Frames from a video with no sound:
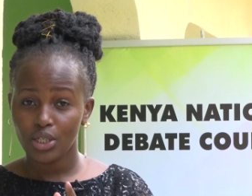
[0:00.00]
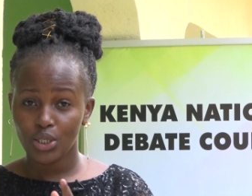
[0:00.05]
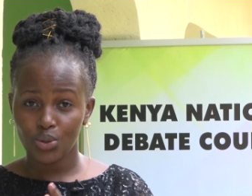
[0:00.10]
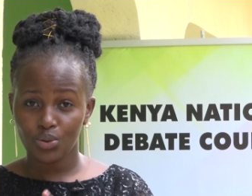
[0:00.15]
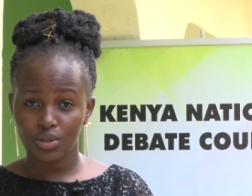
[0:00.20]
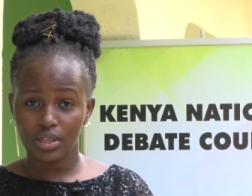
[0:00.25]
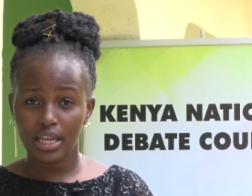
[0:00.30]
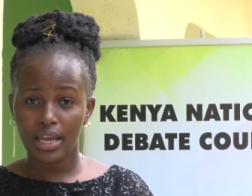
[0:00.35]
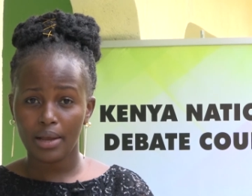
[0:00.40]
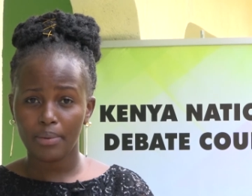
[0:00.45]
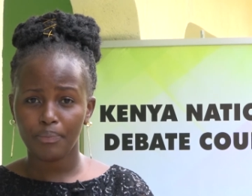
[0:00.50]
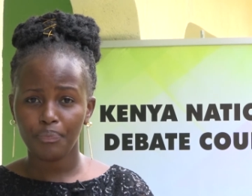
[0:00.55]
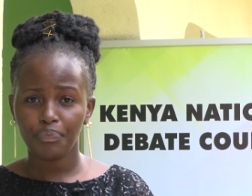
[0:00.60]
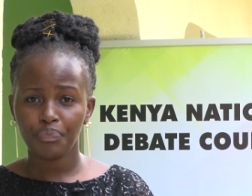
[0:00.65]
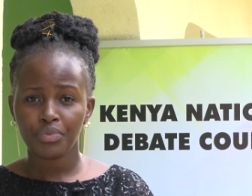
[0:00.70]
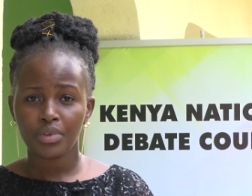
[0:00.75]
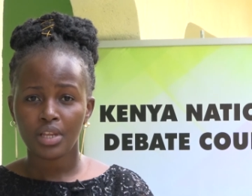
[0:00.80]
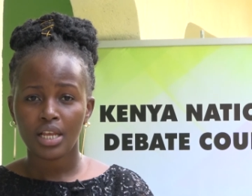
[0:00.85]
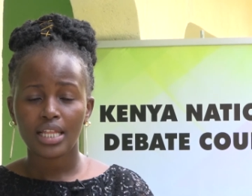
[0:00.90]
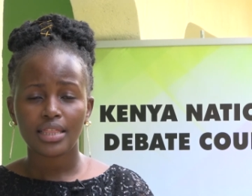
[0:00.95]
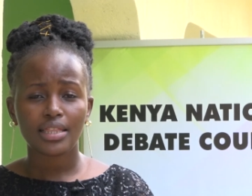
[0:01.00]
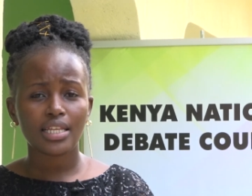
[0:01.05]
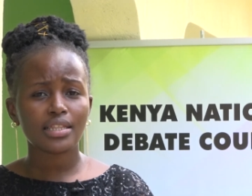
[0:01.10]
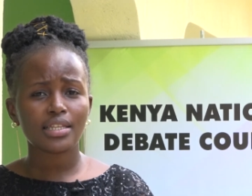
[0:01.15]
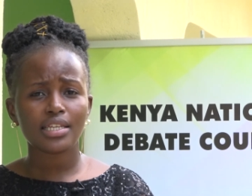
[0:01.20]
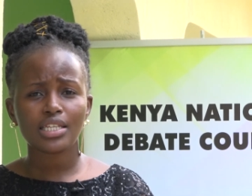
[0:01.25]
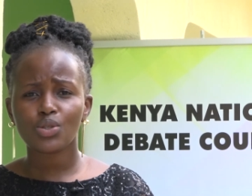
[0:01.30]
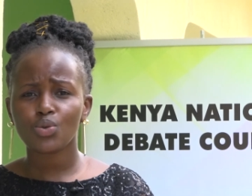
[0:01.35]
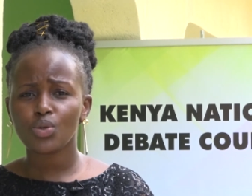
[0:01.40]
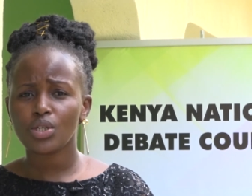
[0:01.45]
to them, then
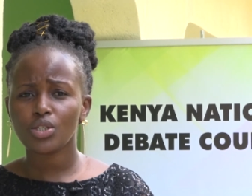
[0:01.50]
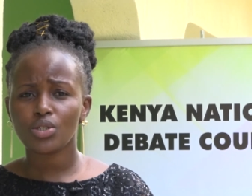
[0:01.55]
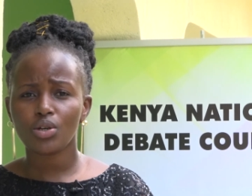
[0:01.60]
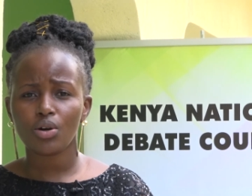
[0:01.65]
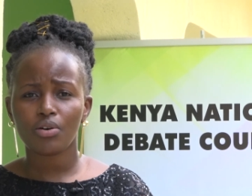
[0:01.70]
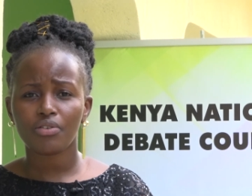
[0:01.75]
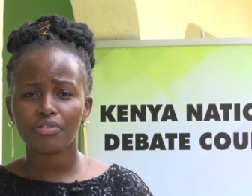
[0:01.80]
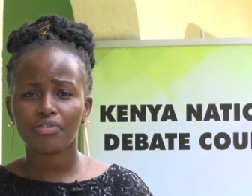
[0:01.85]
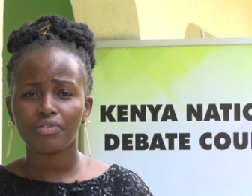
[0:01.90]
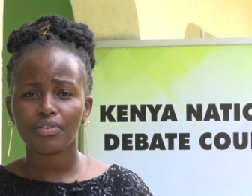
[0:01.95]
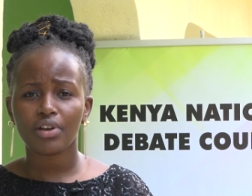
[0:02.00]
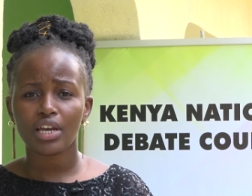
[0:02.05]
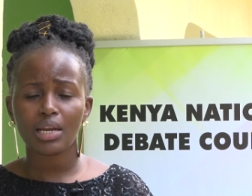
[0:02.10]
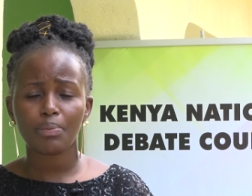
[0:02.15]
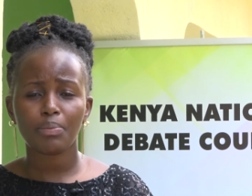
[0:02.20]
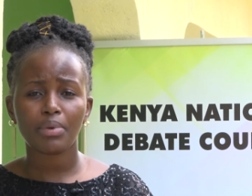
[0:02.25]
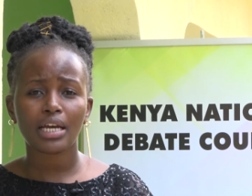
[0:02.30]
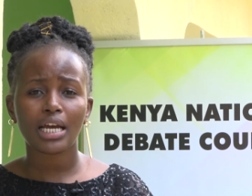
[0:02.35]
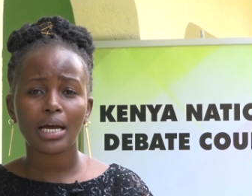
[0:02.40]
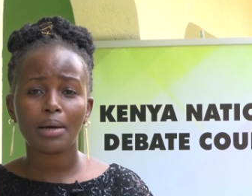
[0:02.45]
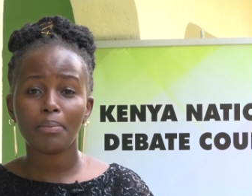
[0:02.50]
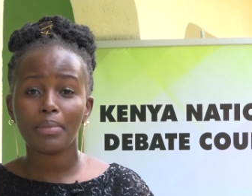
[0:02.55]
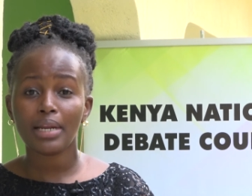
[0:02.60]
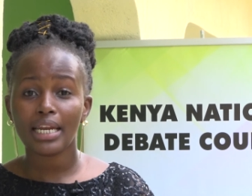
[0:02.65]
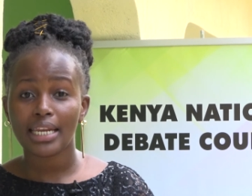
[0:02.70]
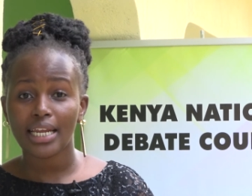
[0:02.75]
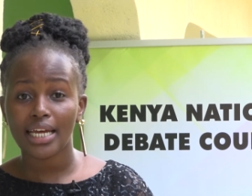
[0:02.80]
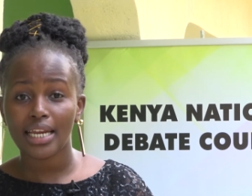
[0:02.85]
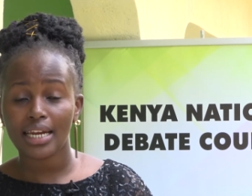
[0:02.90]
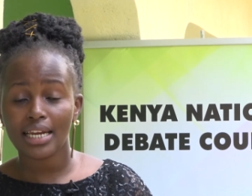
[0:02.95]
they switch off and become
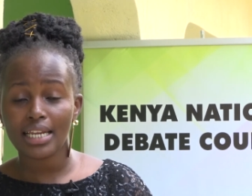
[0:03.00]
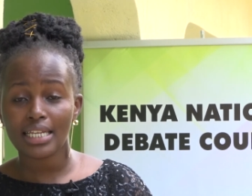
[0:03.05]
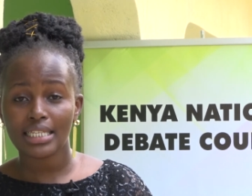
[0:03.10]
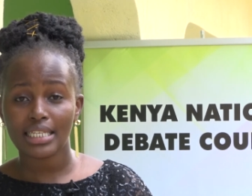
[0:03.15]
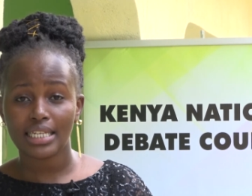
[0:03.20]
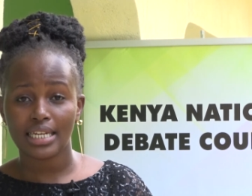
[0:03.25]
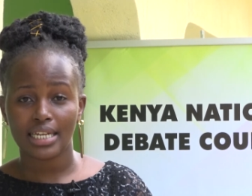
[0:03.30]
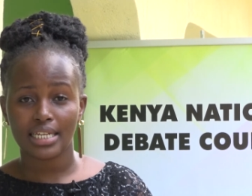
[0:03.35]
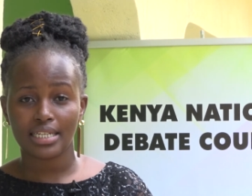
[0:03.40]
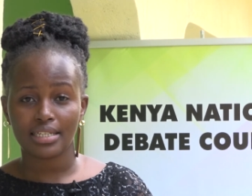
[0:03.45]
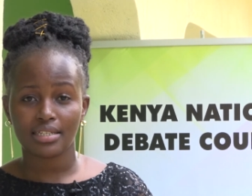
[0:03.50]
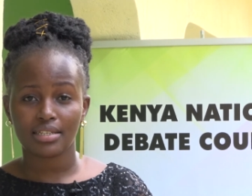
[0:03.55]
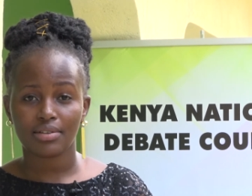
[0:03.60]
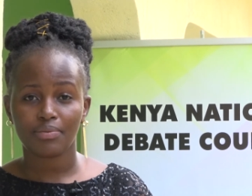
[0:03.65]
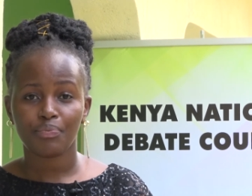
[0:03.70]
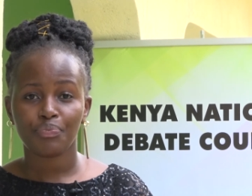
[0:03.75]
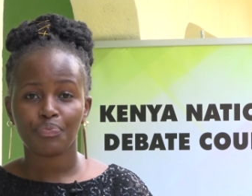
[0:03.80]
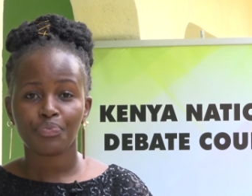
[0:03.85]
non-listeners.